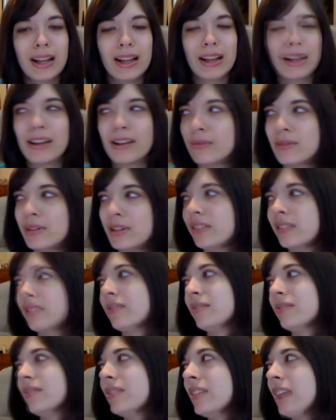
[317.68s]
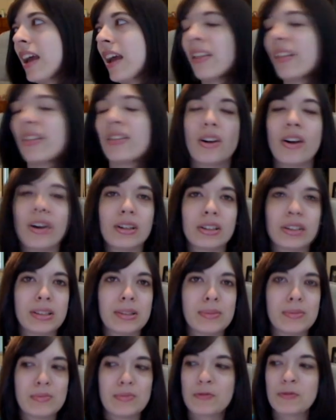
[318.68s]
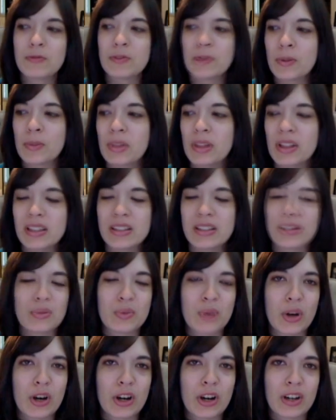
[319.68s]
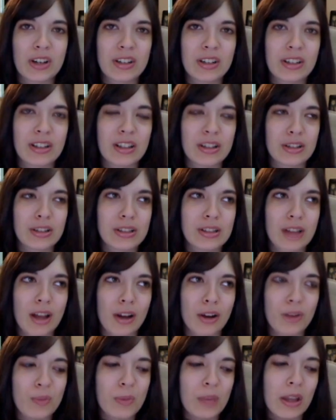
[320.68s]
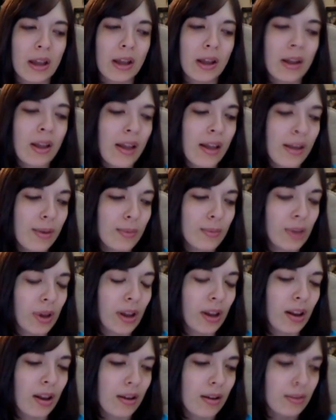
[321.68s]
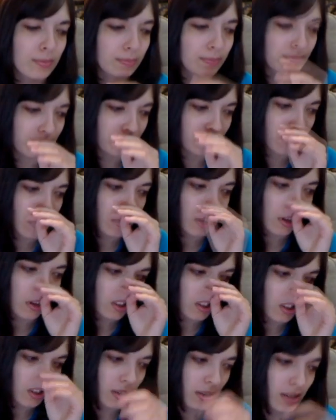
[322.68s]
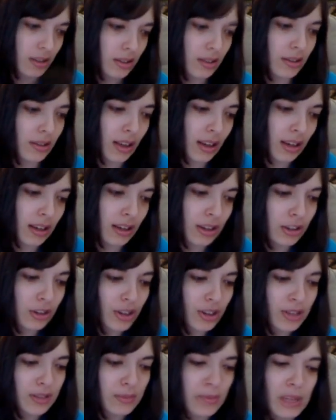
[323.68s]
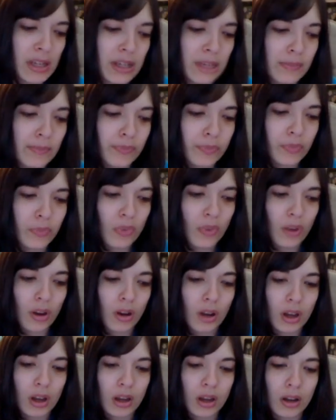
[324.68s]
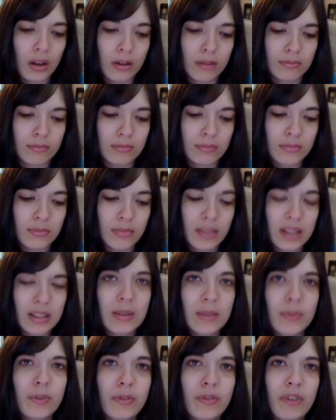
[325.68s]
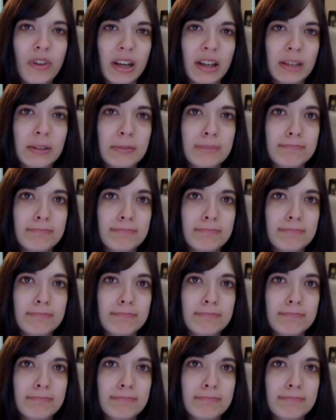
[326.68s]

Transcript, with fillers: I mean, yeah, there are some, some places where there's Sakumiya, but um, it just doesn't, like, interest me, um, except for fic.